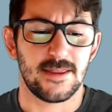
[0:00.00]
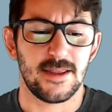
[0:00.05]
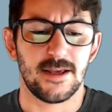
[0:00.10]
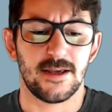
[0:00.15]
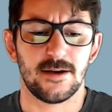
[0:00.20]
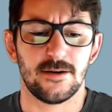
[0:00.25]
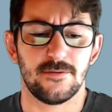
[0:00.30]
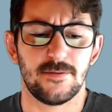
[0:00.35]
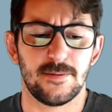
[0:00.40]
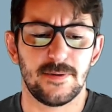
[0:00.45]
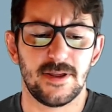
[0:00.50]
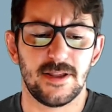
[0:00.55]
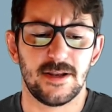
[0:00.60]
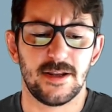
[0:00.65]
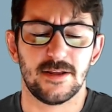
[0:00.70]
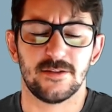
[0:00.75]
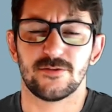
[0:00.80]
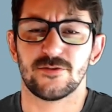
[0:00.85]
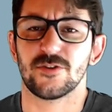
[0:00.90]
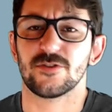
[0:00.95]
think of
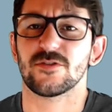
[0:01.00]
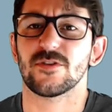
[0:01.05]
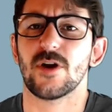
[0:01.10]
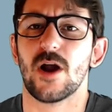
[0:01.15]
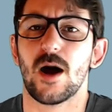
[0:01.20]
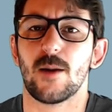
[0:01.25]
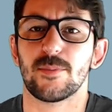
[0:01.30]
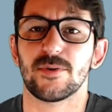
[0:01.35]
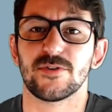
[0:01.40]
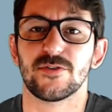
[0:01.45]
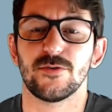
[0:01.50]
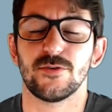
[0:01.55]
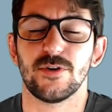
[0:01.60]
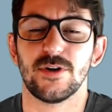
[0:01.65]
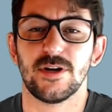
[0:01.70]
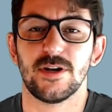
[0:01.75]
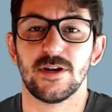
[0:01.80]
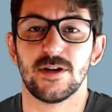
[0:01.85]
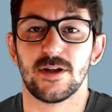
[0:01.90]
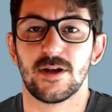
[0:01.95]
it as just an
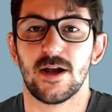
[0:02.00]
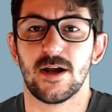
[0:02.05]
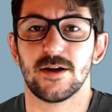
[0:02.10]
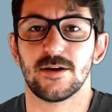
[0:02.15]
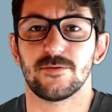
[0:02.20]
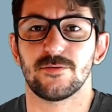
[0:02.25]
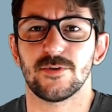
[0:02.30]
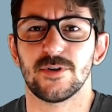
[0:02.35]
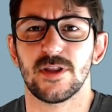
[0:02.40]
opportunity to kind